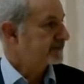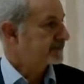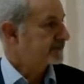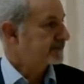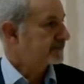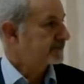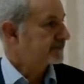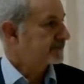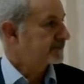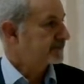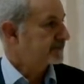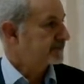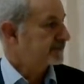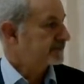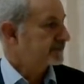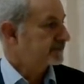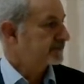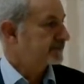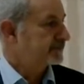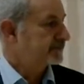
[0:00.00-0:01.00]

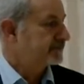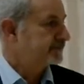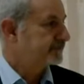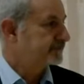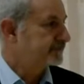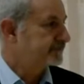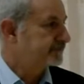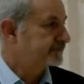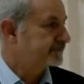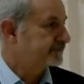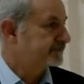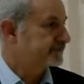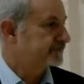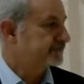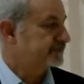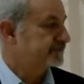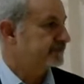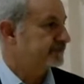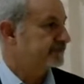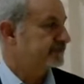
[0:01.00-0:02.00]

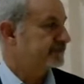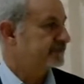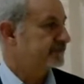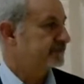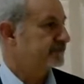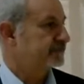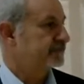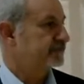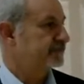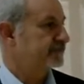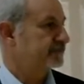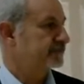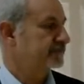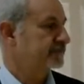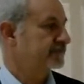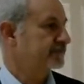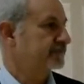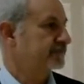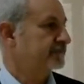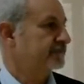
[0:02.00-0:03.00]

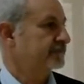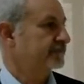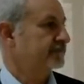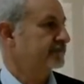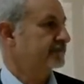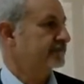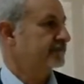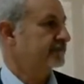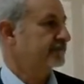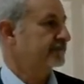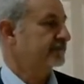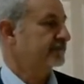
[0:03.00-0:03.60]
No words are spoken by the person on screen.